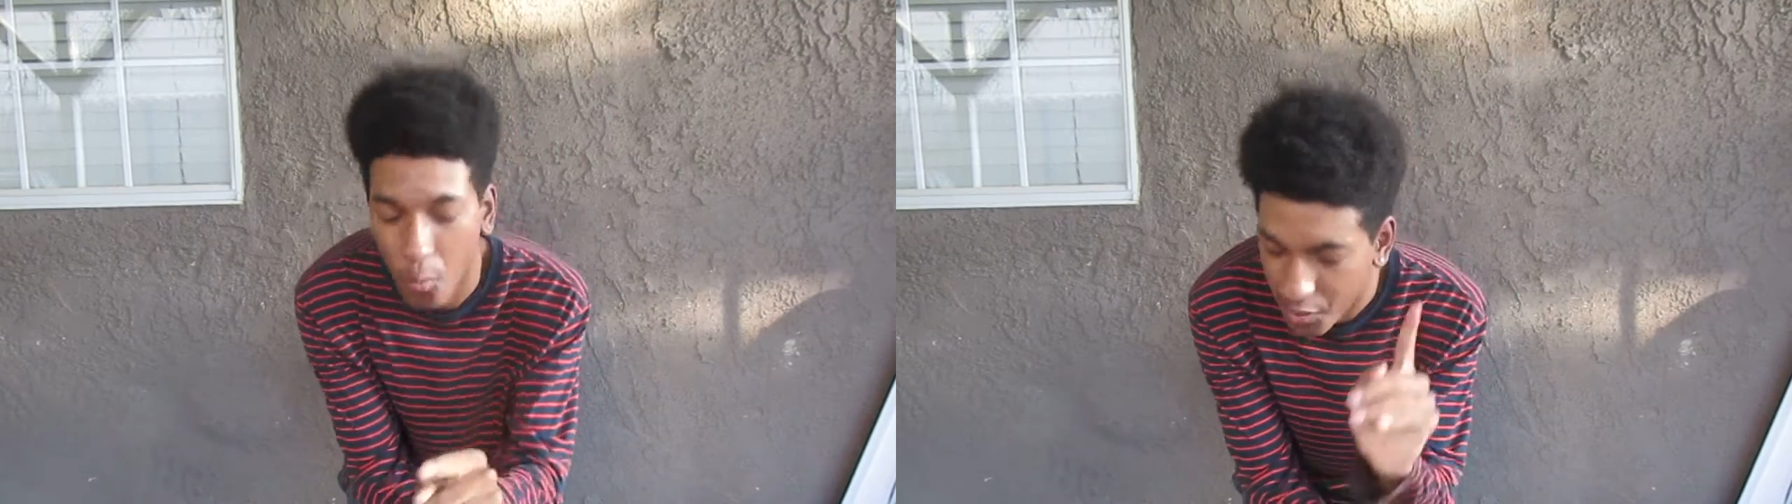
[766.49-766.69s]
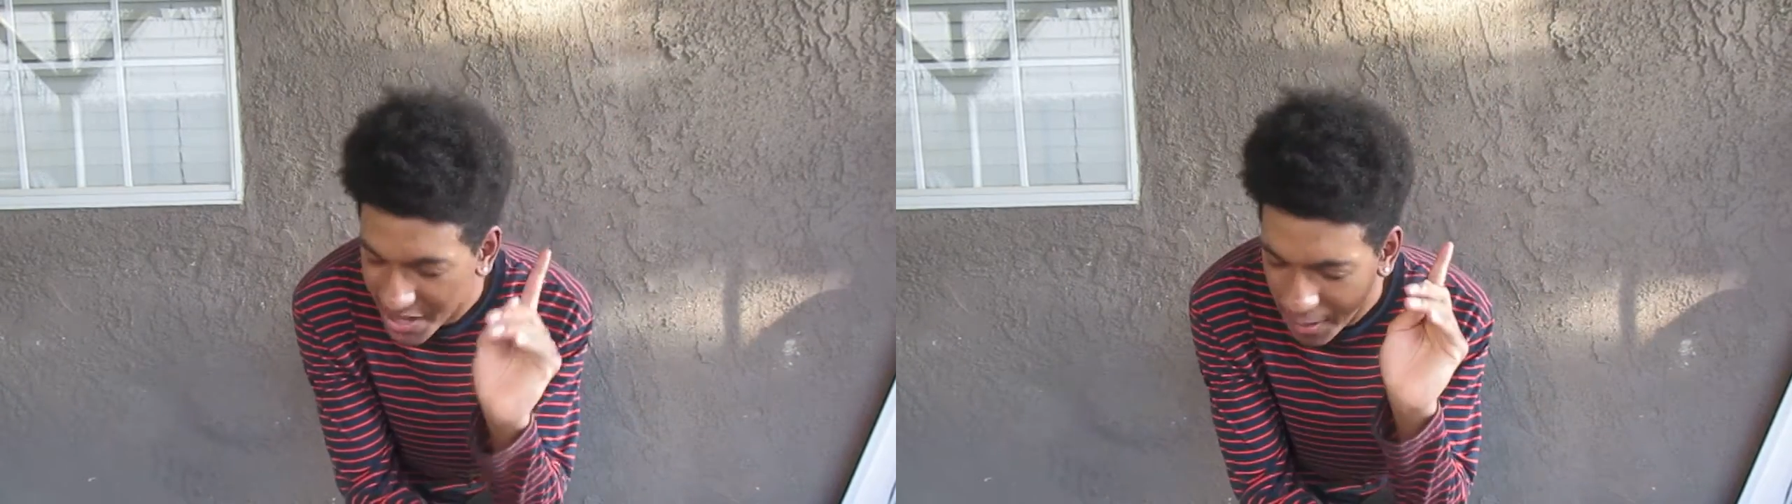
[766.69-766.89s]

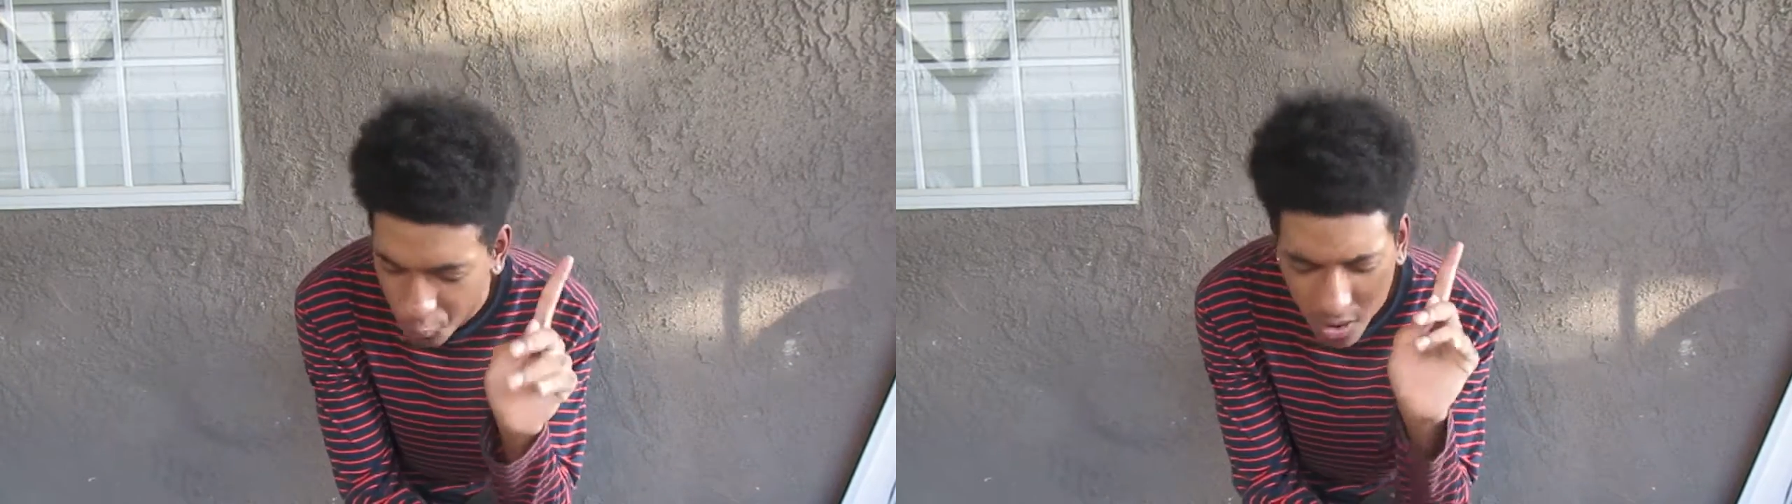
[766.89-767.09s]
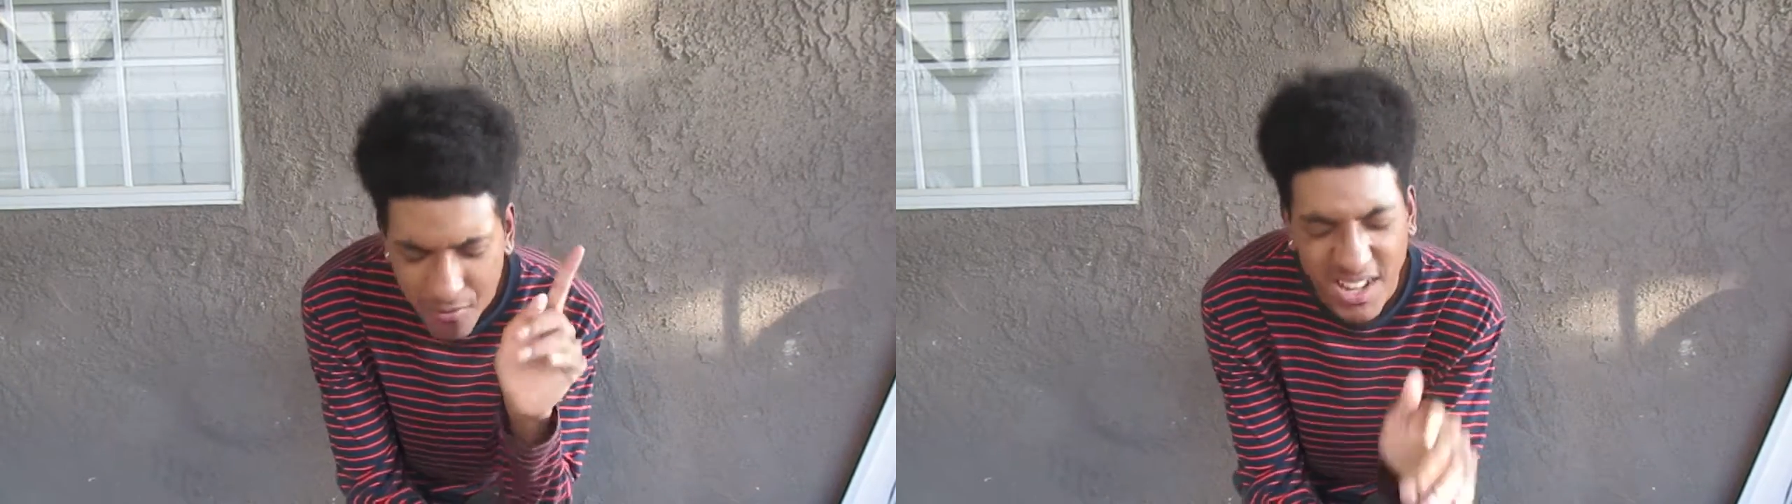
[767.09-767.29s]
when
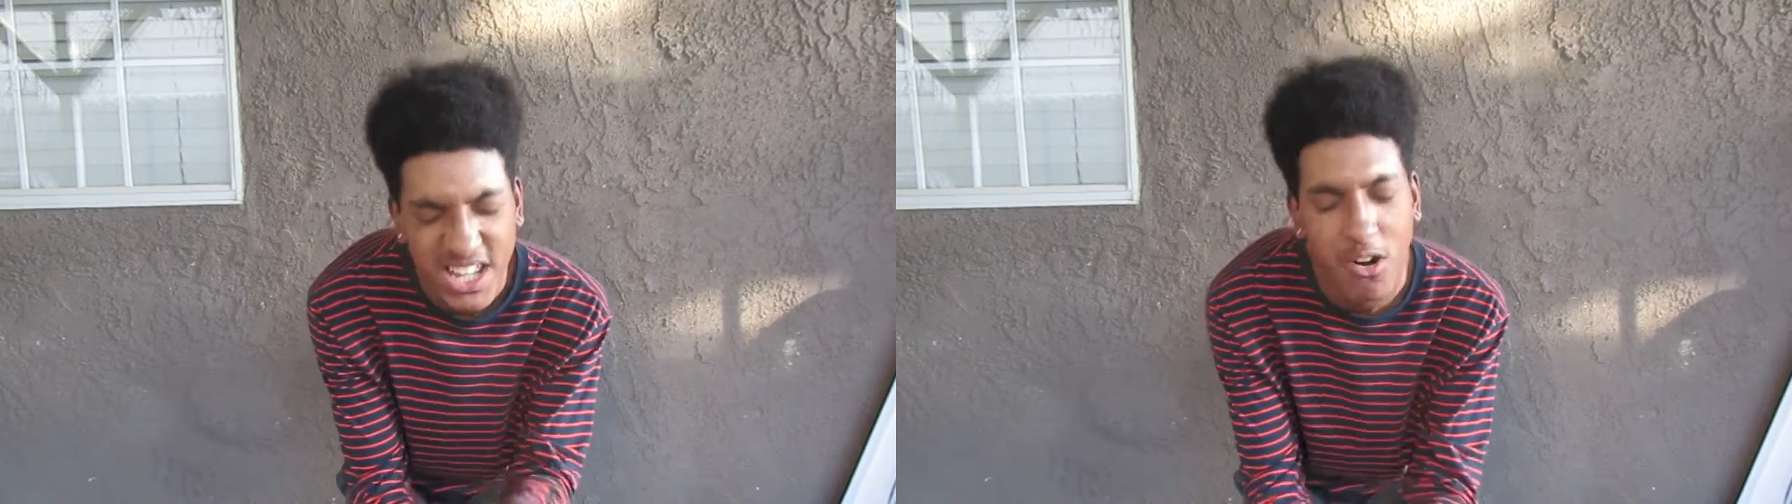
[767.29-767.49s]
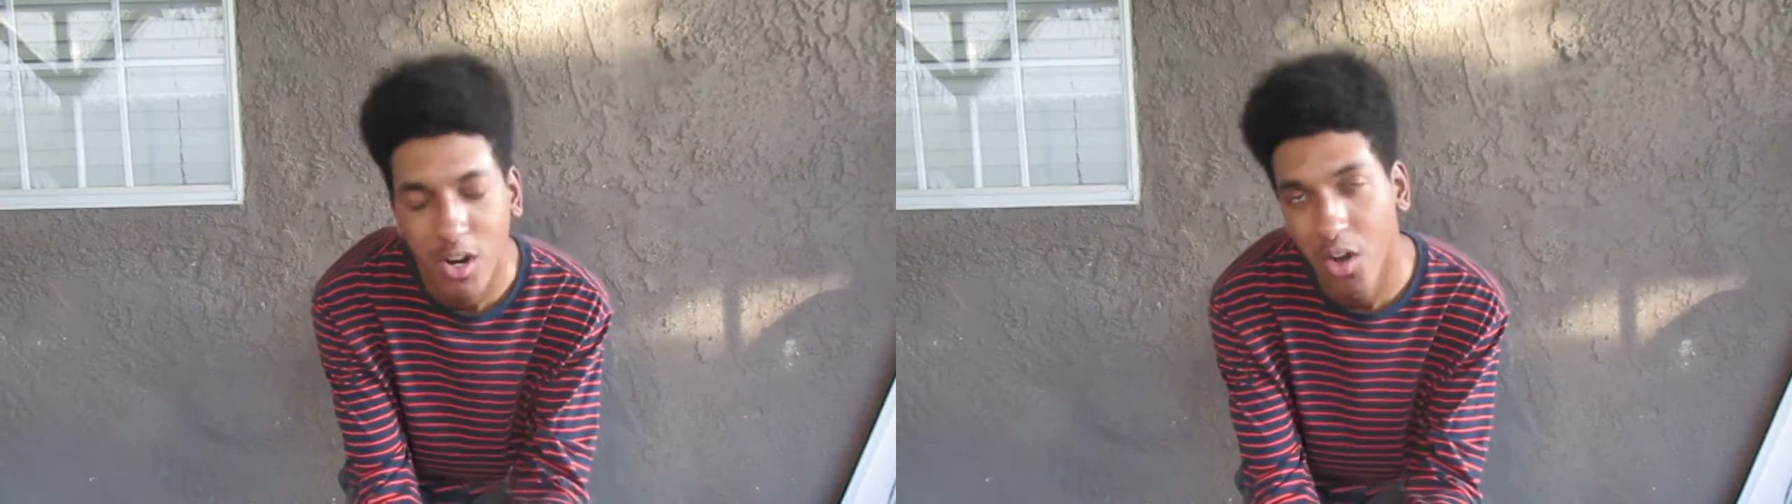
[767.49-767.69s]
that one video